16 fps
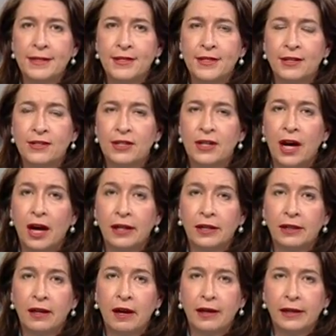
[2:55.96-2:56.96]
since
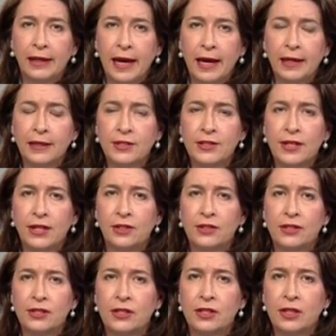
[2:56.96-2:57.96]
1998,
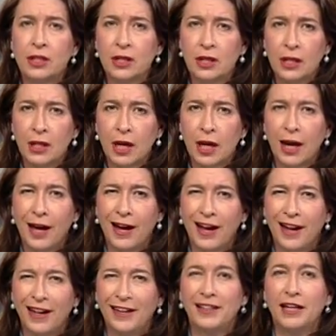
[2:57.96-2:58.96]
since
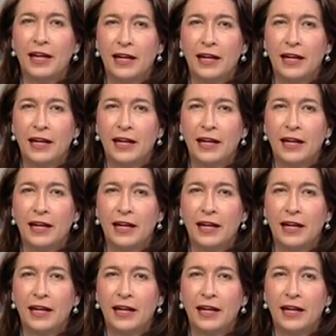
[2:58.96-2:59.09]
the